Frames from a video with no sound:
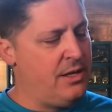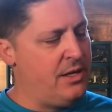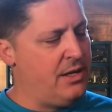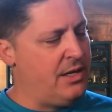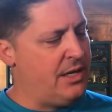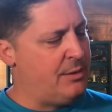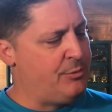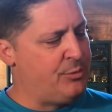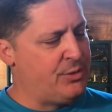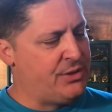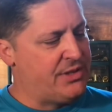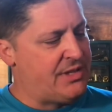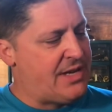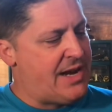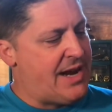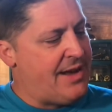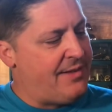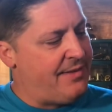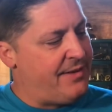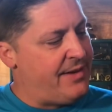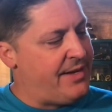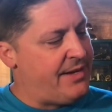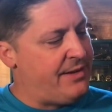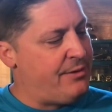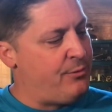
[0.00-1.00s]
I'm just
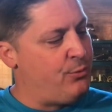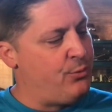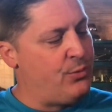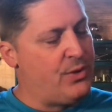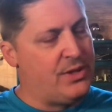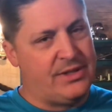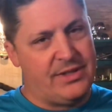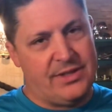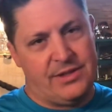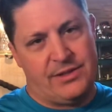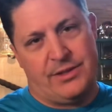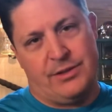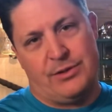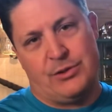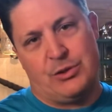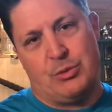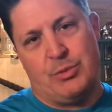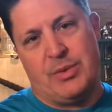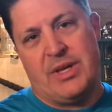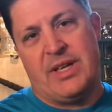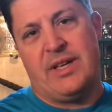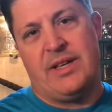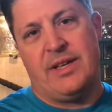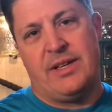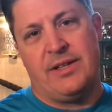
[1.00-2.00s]
highlighting what this
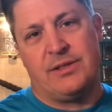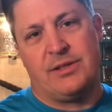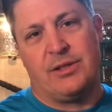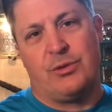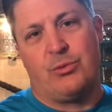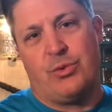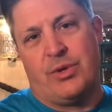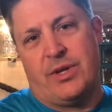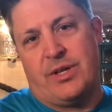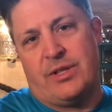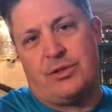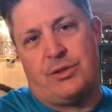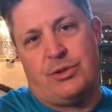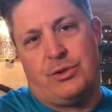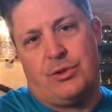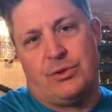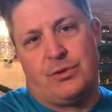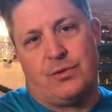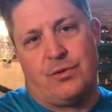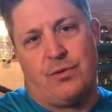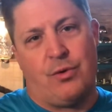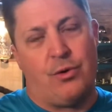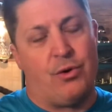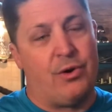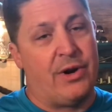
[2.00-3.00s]
instrument is and what it's used
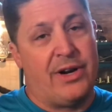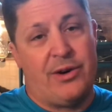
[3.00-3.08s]
for.